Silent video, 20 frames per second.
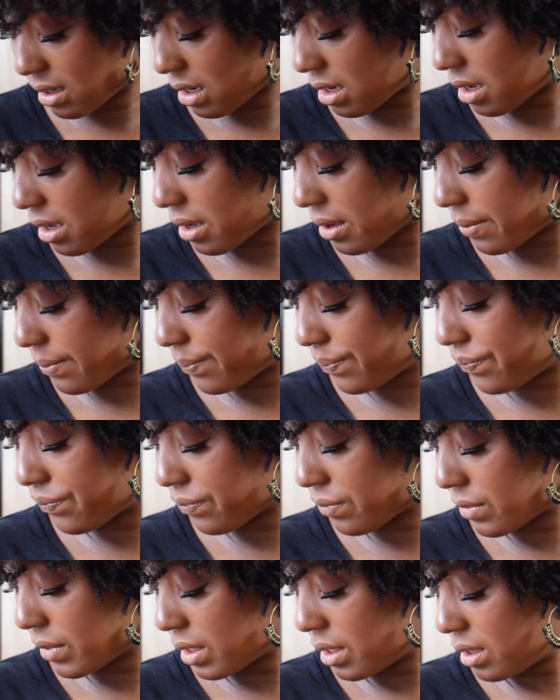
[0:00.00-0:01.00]

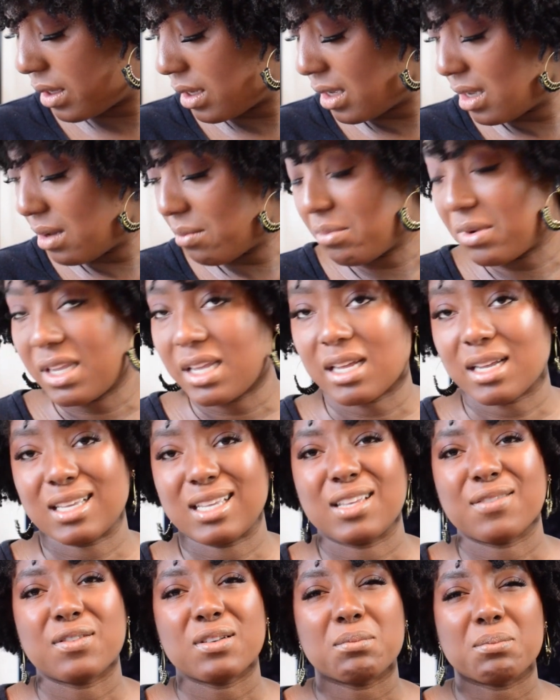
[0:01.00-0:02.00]
But yeah,
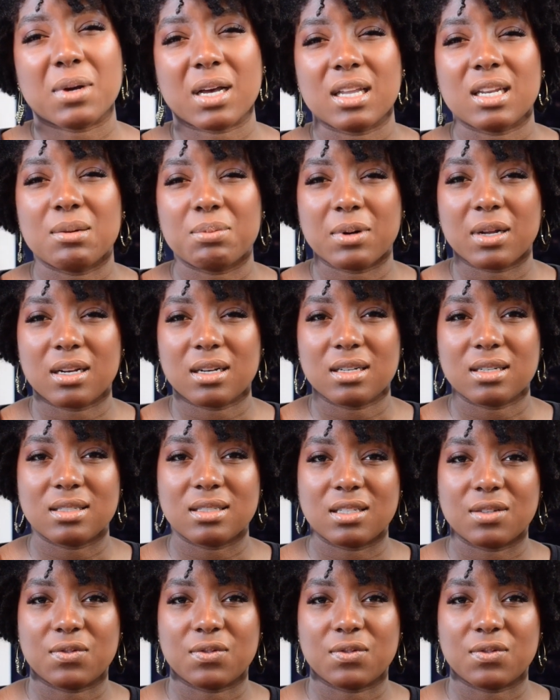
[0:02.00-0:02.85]
even body products,